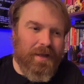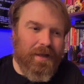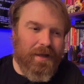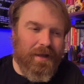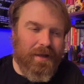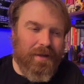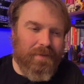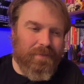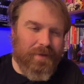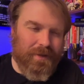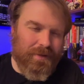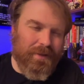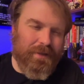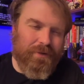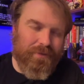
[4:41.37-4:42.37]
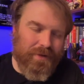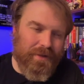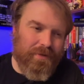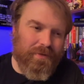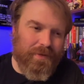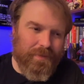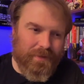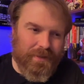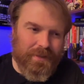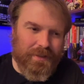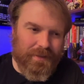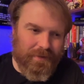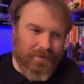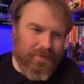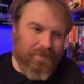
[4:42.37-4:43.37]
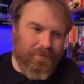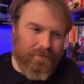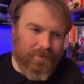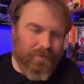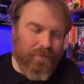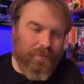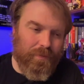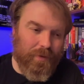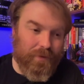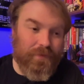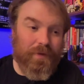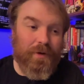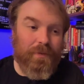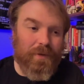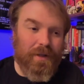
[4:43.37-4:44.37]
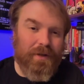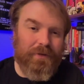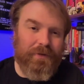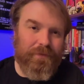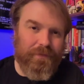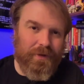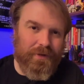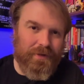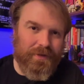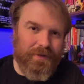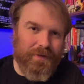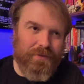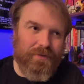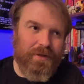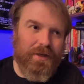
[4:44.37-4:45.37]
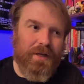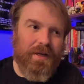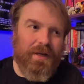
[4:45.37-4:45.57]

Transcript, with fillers: Um, unlike Creed 3, which I think works very well as a franchise entry.